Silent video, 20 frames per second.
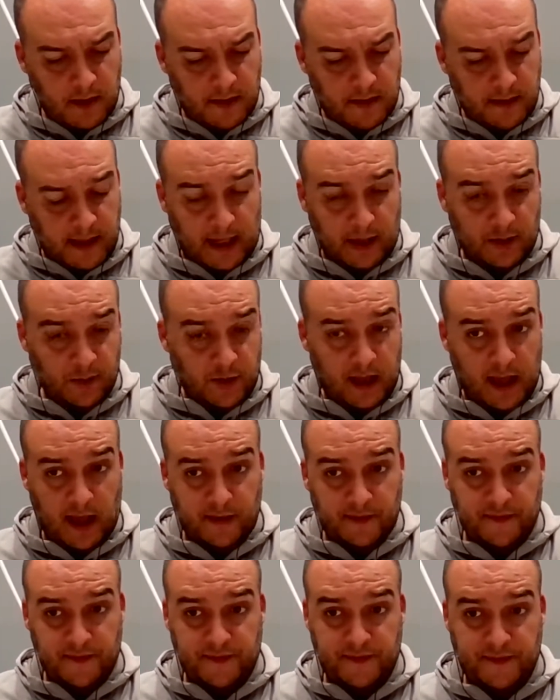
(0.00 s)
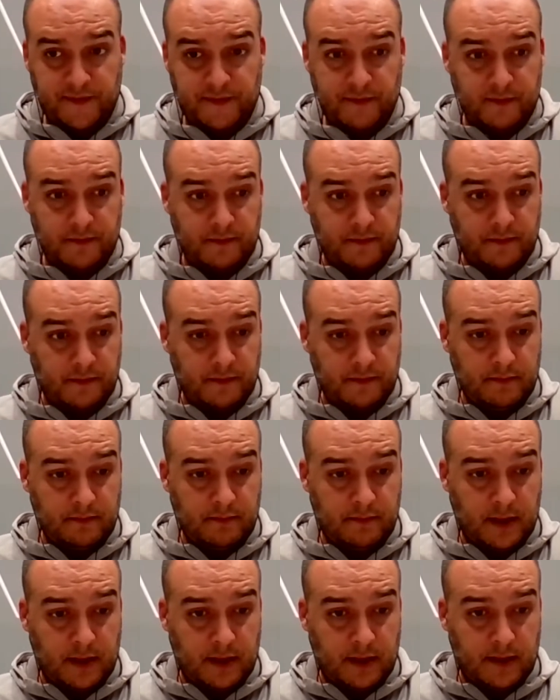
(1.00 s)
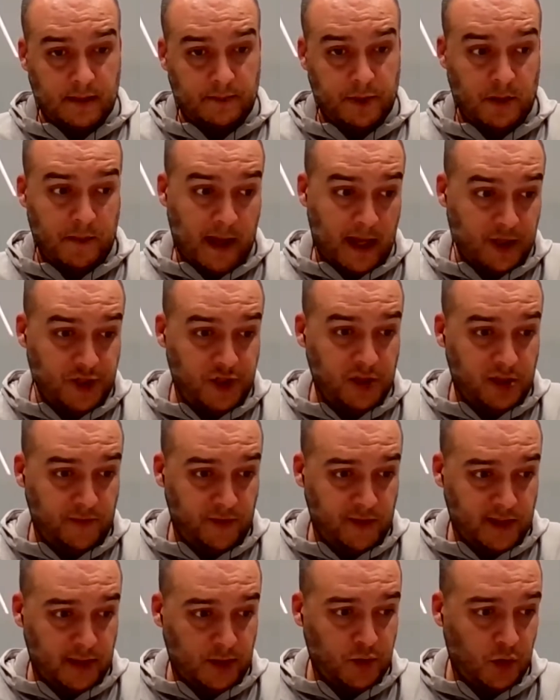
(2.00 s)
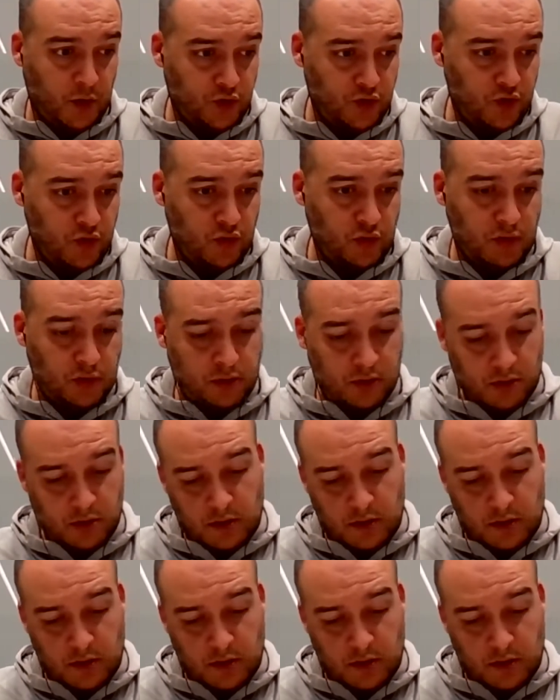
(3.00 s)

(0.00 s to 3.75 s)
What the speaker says: Then we have the pre-match interview, as I told you.